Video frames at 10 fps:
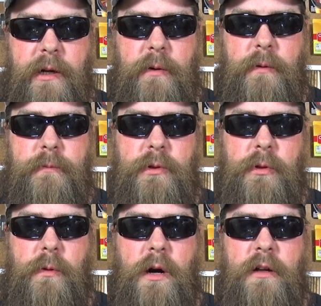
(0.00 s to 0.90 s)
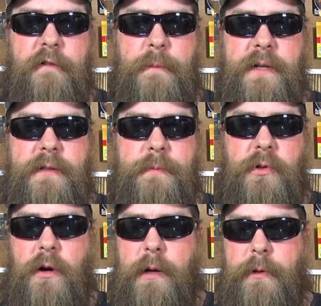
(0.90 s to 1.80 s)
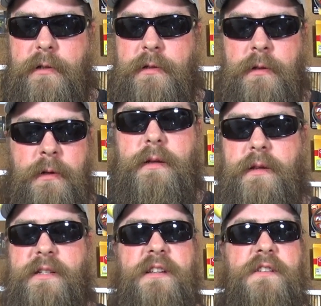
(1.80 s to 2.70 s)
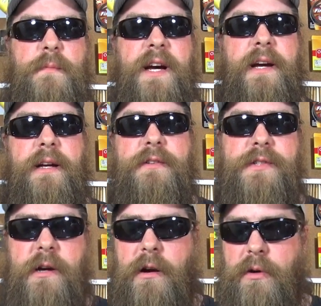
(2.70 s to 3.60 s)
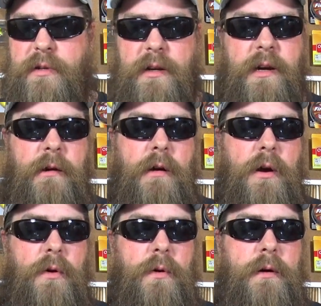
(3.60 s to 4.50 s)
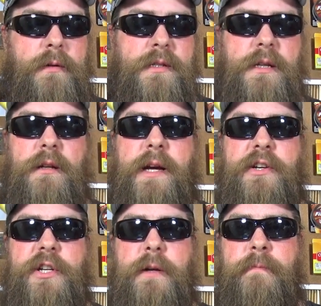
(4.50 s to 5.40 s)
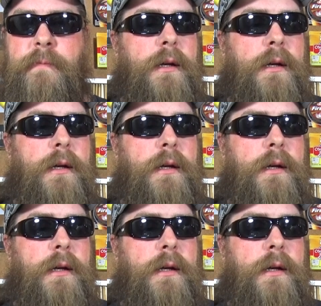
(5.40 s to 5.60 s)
you to all of my subscribers. This is my Zero to Hero selection.